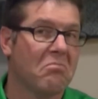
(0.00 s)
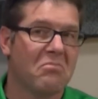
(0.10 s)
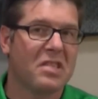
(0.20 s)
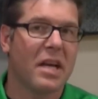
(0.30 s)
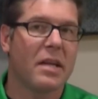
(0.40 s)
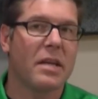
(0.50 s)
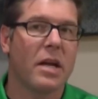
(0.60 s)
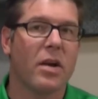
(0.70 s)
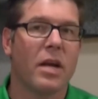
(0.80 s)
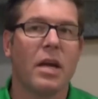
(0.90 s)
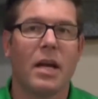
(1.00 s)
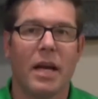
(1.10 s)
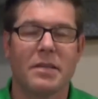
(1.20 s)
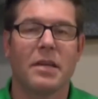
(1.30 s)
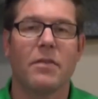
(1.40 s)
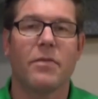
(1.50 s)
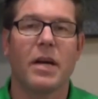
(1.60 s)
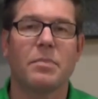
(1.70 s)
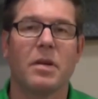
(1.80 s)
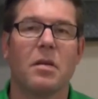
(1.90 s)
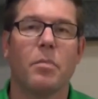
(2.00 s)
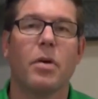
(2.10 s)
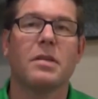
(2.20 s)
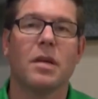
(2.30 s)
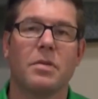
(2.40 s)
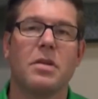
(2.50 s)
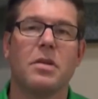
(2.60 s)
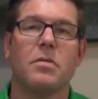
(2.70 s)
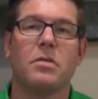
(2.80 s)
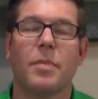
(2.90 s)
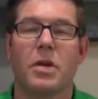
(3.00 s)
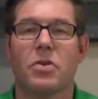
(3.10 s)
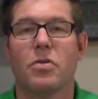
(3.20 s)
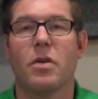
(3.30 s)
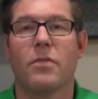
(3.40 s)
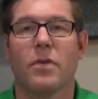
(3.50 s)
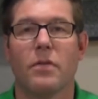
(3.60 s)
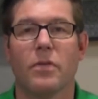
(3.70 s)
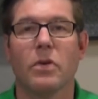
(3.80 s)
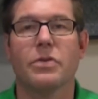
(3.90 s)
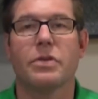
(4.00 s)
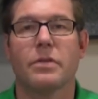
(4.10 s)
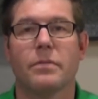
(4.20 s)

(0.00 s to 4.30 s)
secondary, it's an investment, but it's up to you to make sure you have fun first.